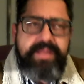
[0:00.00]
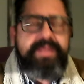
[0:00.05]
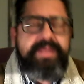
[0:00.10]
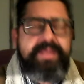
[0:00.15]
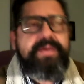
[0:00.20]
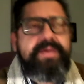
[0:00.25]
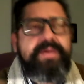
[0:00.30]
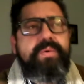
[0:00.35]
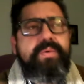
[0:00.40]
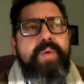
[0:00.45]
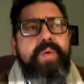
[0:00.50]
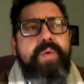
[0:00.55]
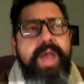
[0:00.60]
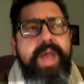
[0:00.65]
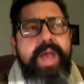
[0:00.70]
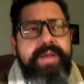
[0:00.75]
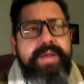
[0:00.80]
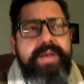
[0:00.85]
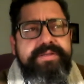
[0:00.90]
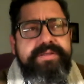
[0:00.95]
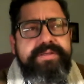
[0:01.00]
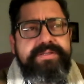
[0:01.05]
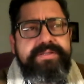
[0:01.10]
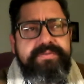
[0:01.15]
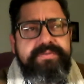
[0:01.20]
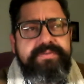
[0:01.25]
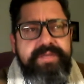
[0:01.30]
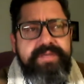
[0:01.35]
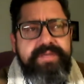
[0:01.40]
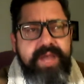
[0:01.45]
the awareness
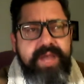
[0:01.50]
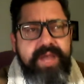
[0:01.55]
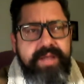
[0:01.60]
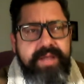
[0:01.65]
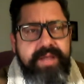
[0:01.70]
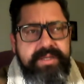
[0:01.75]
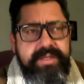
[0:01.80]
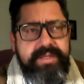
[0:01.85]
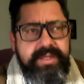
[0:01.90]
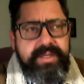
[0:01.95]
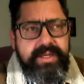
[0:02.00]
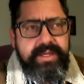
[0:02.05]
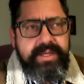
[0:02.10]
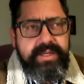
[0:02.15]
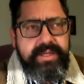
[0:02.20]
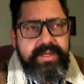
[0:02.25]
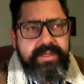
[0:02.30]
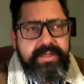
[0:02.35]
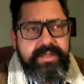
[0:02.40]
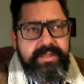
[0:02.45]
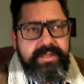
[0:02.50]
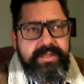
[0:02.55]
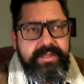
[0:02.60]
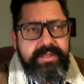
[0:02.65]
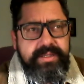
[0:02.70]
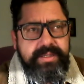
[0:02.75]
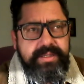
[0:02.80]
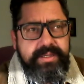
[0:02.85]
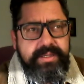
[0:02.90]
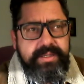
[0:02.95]
of the idea
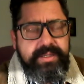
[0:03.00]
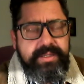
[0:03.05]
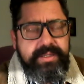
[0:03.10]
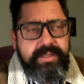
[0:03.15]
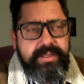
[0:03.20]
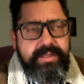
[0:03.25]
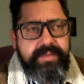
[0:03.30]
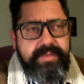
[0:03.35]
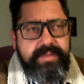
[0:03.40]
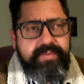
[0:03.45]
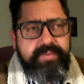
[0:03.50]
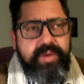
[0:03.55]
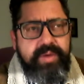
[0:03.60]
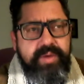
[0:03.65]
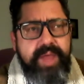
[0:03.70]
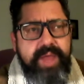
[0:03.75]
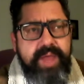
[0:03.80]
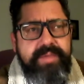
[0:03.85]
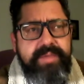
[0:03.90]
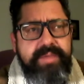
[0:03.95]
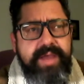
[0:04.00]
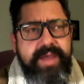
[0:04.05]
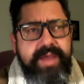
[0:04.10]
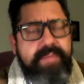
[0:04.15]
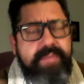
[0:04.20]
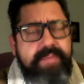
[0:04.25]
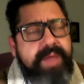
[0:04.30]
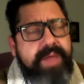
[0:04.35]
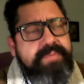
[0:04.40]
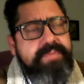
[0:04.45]
is what I
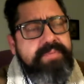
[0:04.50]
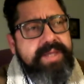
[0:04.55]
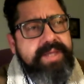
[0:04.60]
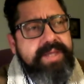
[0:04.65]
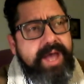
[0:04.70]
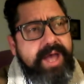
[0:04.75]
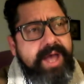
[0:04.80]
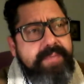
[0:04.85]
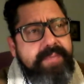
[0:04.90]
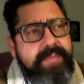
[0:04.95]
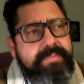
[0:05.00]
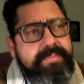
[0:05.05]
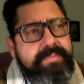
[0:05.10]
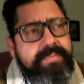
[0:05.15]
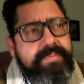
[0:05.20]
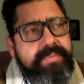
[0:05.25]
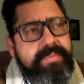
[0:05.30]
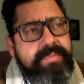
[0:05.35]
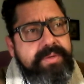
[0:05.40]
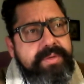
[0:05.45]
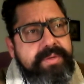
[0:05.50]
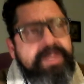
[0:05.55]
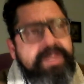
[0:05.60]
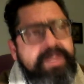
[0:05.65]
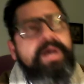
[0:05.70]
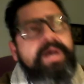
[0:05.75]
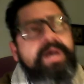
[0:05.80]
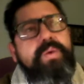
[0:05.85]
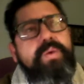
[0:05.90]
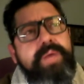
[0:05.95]
become. I become
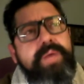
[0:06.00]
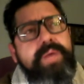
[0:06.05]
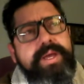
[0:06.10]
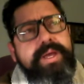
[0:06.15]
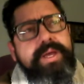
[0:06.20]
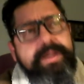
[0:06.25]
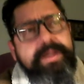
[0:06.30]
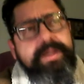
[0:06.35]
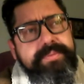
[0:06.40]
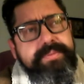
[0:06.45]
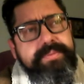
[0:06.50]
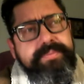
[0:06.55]
aware.